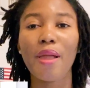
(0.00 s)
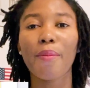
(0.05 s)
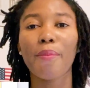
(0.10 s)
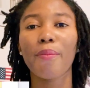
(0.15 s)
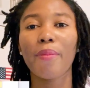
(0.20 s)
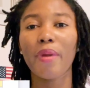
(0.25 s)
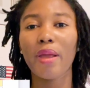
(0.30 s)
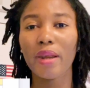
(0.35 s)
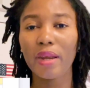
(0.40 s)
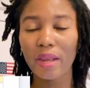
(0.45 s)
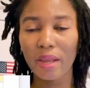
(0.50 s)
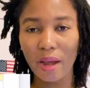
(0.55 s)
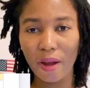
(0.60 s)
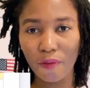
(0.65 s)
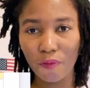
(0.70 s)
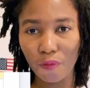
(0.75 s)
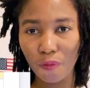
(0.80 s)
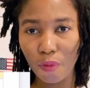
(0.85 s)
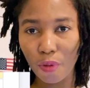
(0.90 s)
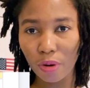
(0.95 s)
Many
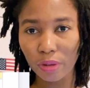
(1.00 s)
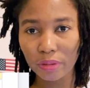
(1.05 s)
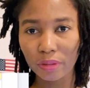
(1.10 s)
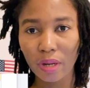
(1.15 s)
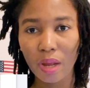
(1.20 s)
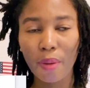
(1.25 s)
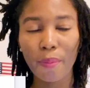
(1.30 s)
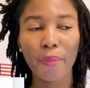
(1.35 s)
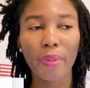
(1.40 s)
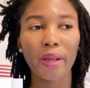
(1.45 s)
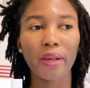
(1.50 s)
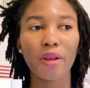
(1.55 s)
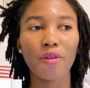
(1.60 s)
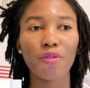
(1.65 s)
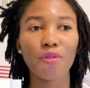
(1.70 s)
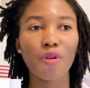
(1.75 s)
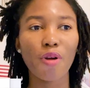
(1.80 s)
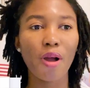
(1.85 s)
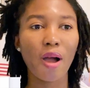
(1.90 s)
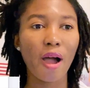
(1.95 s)
have won, but they do
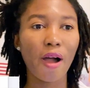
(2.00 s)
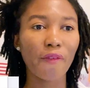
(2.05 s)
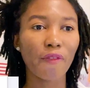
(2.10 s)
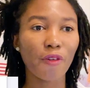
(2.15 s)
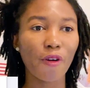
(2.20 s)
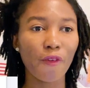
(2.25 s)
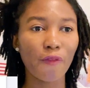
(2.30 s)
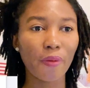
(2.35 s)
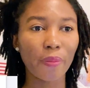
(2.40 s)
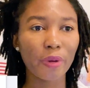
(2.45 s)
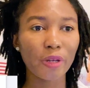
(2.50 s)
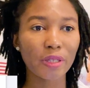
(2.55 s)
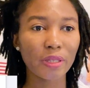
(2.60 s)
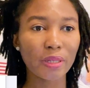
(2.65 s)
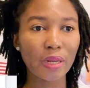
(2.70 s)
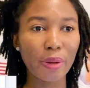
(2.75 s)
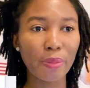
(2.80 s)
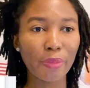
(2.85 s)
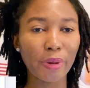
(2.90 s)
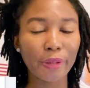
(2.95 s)
not have confirmation
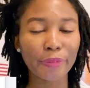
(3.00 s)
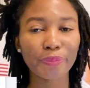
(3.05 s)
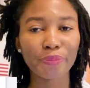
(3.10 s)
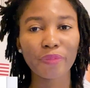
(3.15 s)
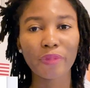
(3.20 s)
number.